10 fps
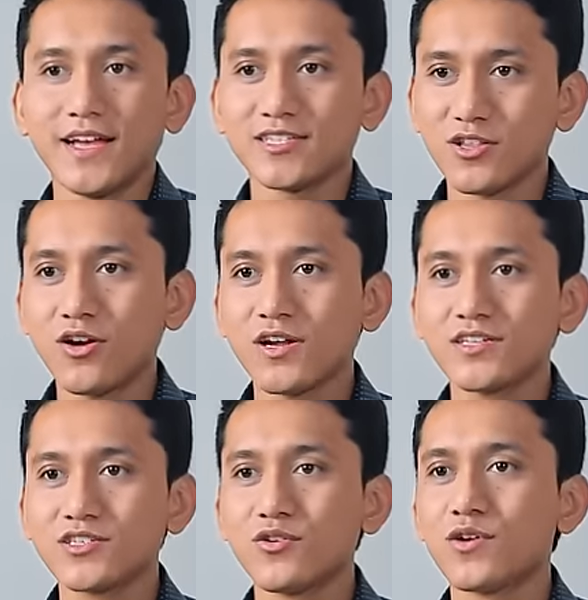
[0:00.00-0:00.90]
As long
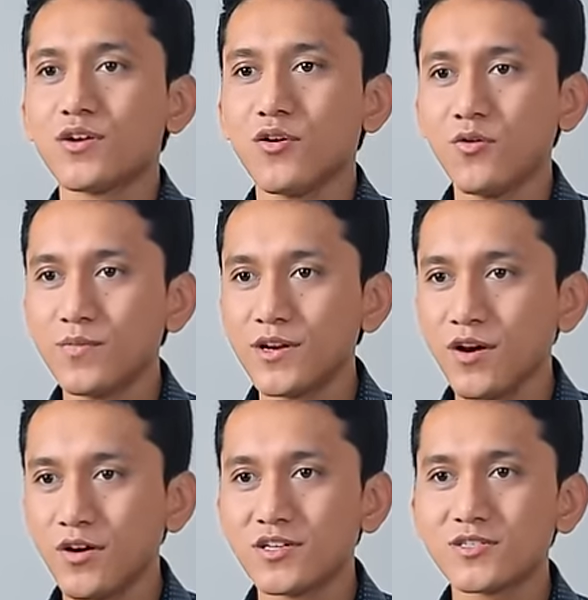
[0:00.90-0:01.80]
as you're an open,
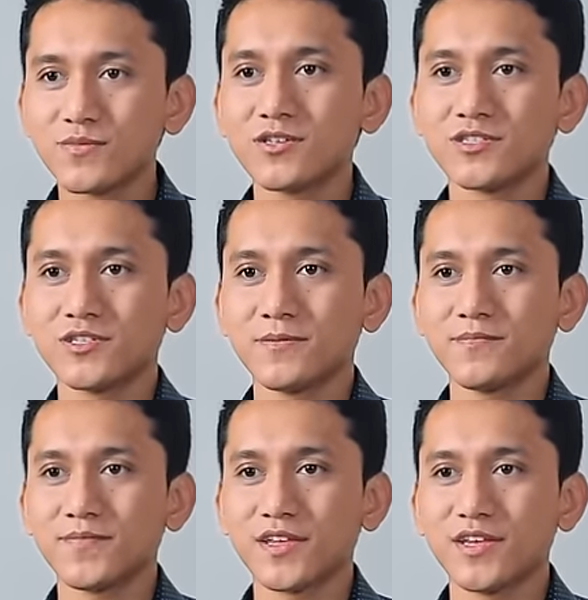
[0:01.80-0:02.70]
honest person
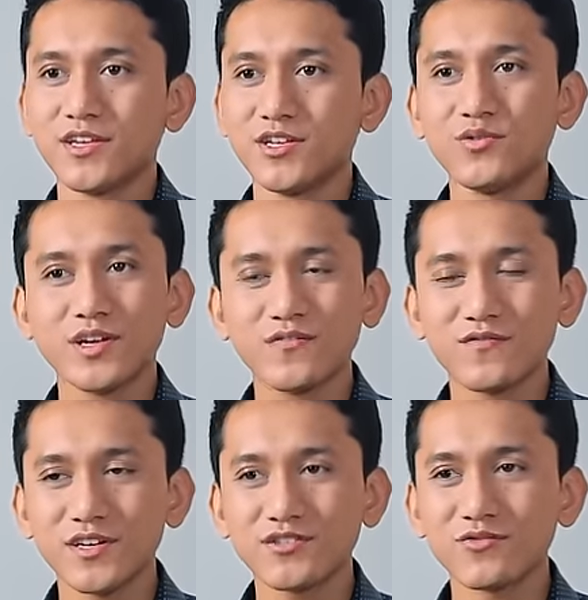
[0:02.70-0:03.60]
and you
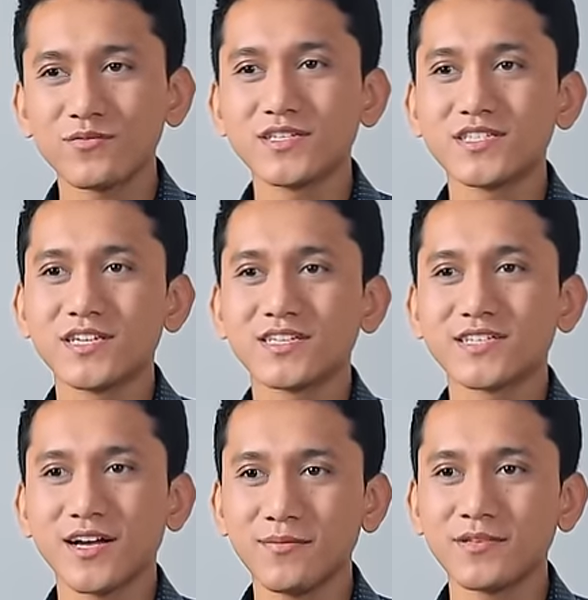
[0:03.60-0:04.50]
face your mistakes
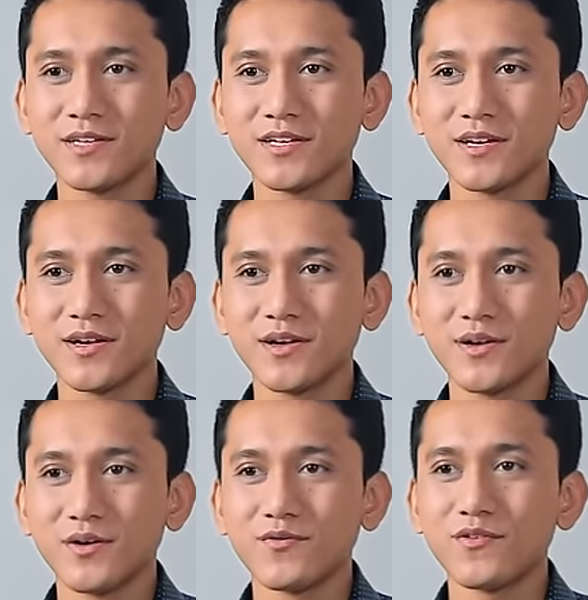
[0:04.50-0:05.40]
calmly,
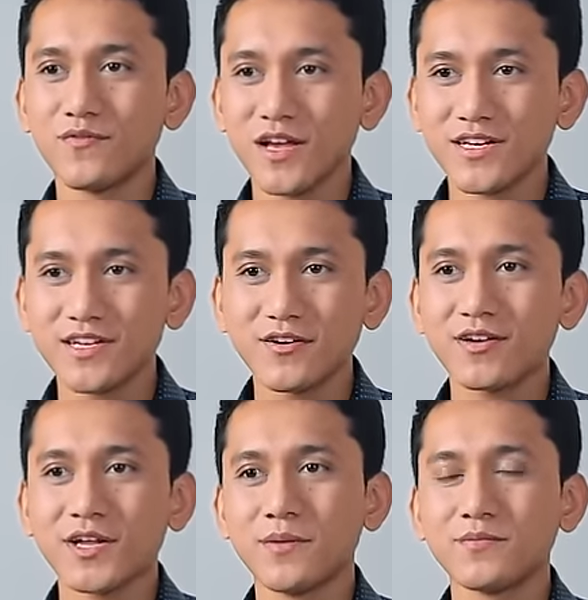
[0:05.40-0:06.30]
reflecting
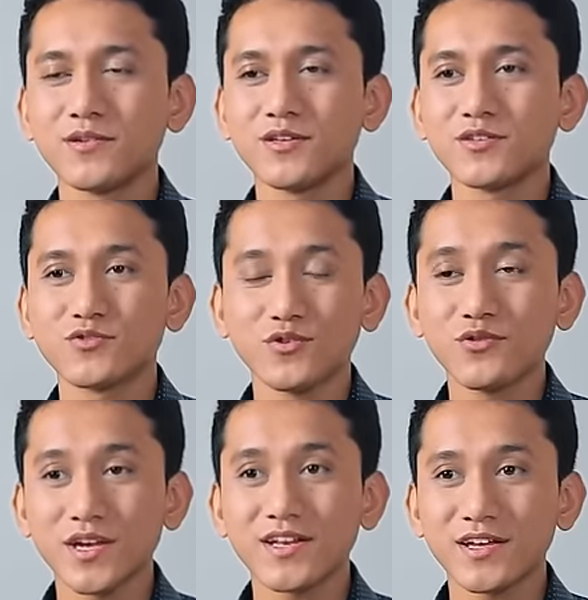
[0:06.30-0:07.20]
on them so
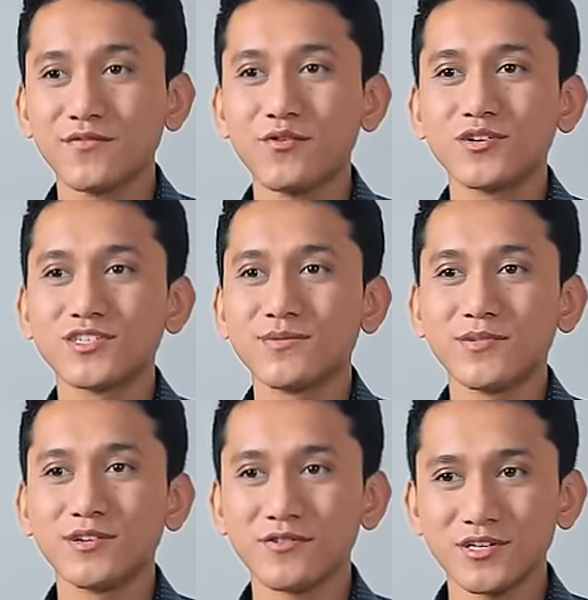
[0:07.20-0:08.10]
you can avoid
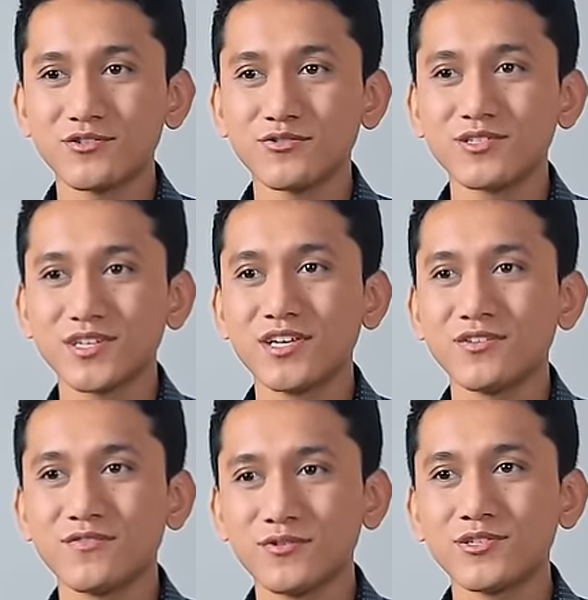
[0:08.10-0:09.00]
similar issues in
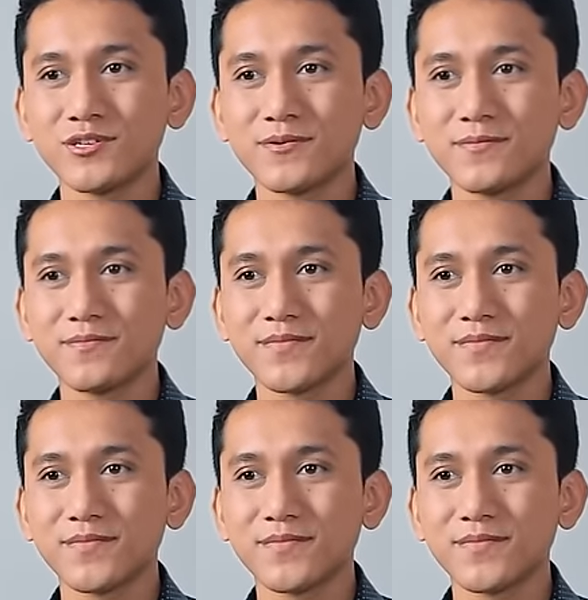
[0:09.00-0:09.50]
the future,